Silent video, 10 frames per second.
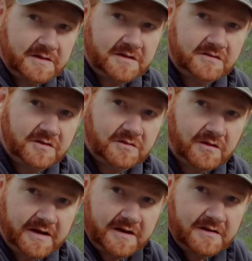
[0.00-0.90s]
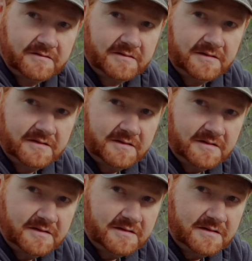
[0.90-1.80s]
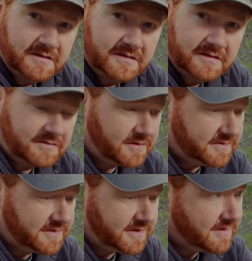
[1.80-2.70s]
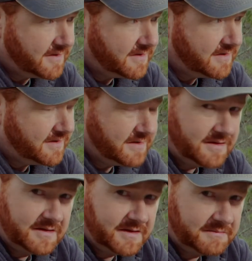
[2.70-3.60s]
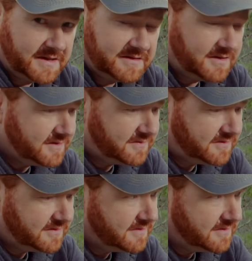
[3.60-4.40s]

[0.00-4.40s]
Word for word: these two right here. Right there. I mean, that nuts?